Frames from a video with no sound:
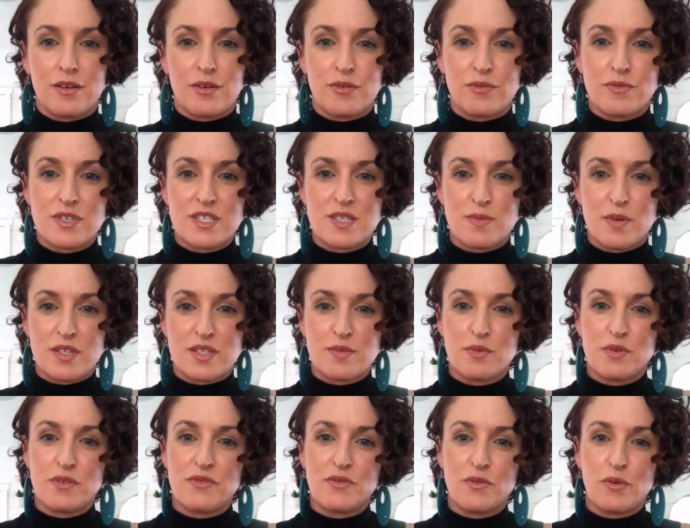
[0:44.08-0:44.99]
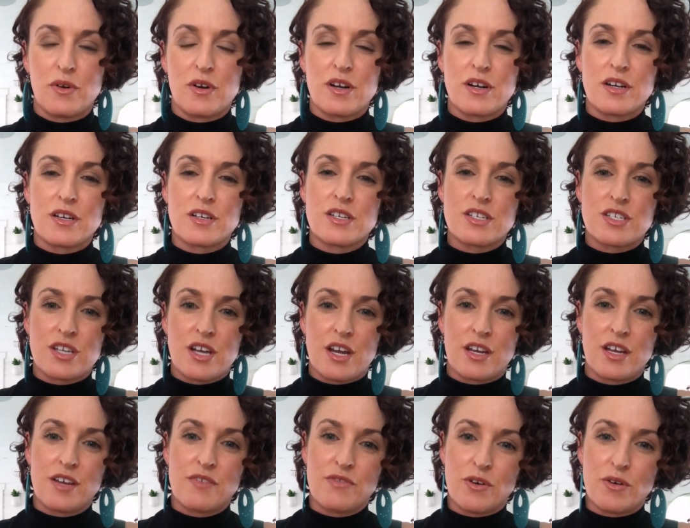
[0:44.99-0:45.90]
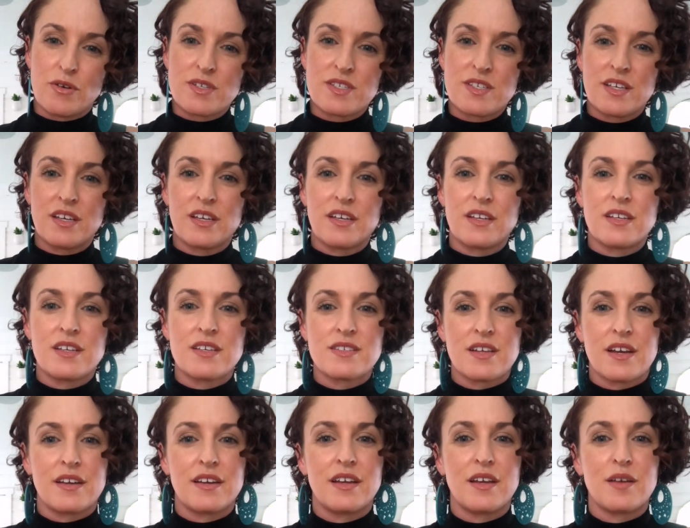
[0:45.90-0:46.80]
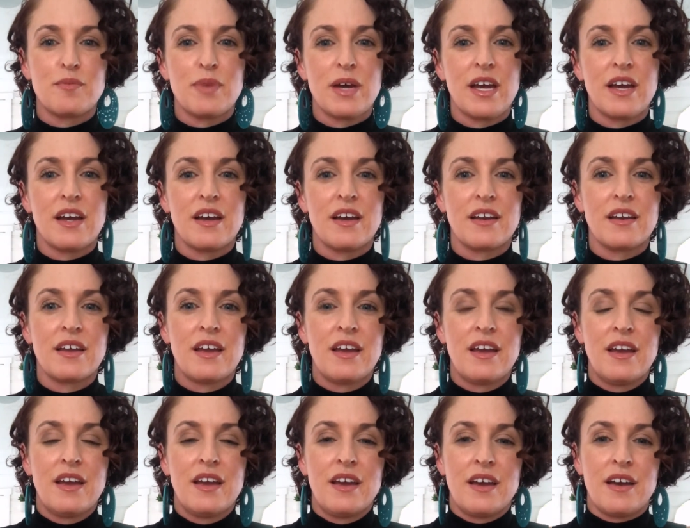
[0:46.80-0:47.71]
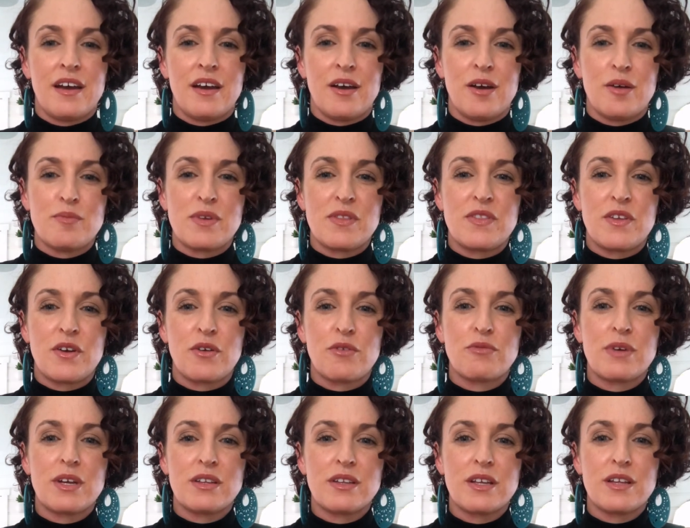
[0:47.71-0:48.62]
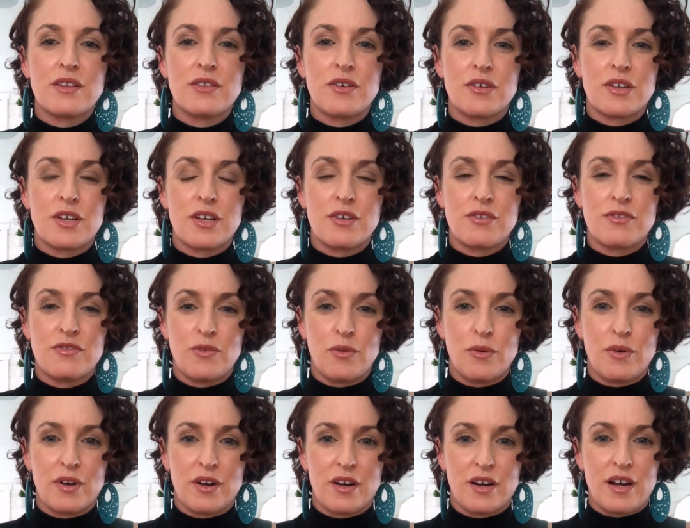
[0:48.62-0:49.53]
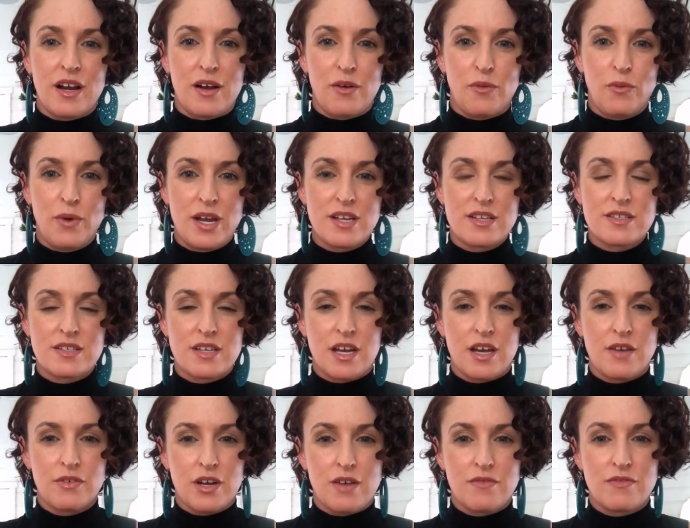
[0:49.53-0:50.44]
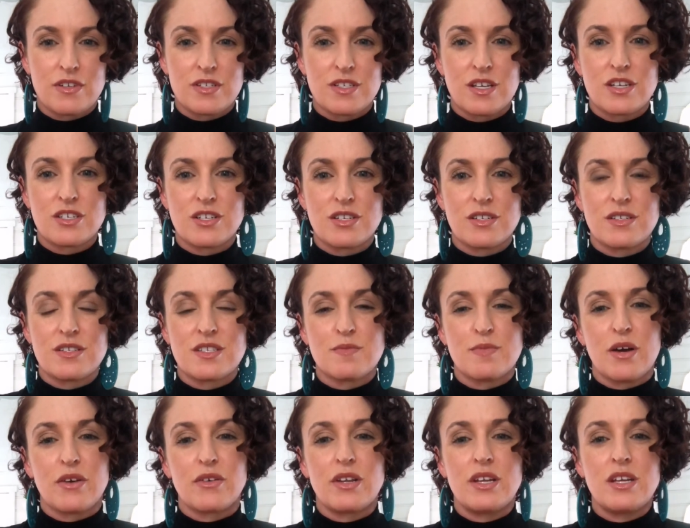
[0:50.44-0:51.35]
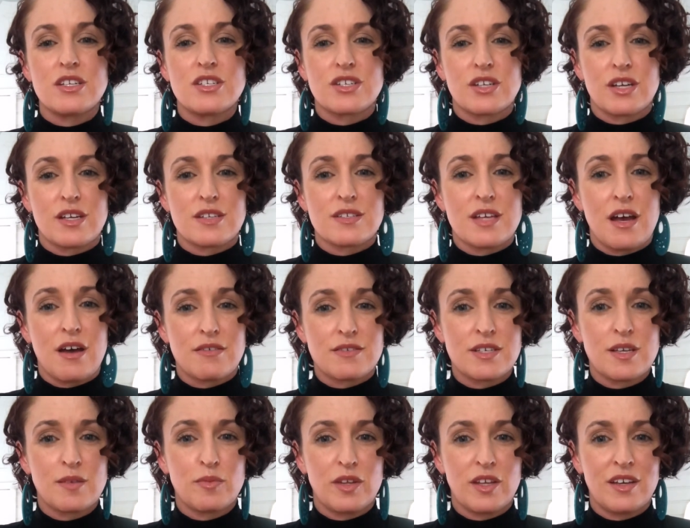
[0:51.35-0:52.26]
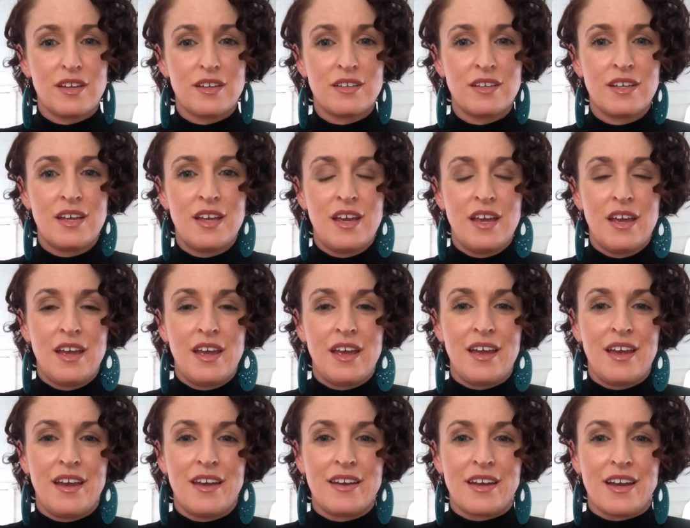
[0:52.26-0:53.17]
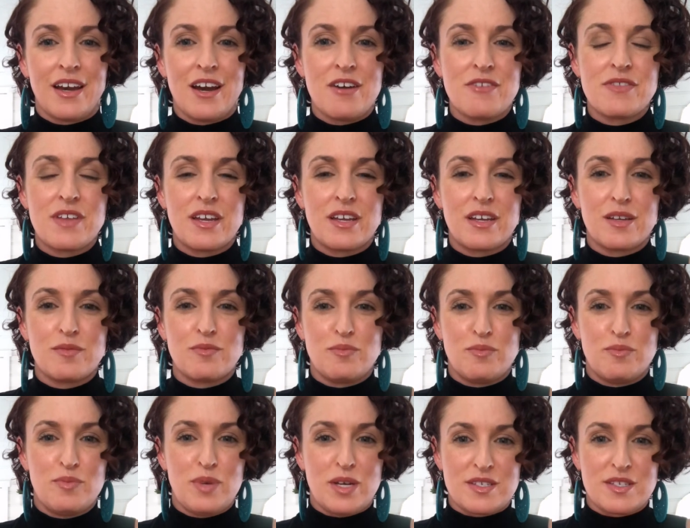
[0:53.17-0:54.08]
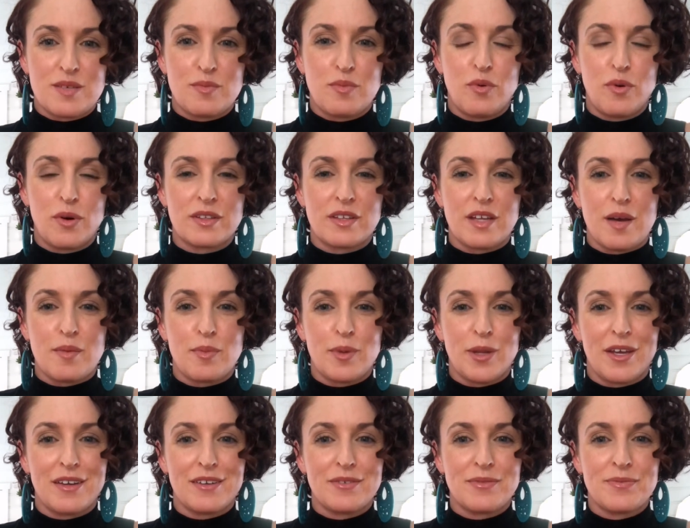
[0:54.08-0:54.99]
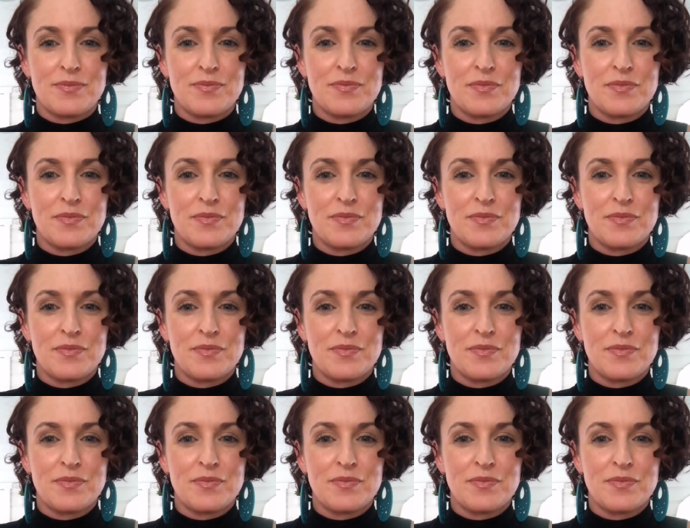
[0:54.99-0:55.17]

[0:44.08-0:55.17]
responsible for checking folks in, assigning a bed, but they're really looking for ways to have conversations about each guest housing plan and how they can best support that plan.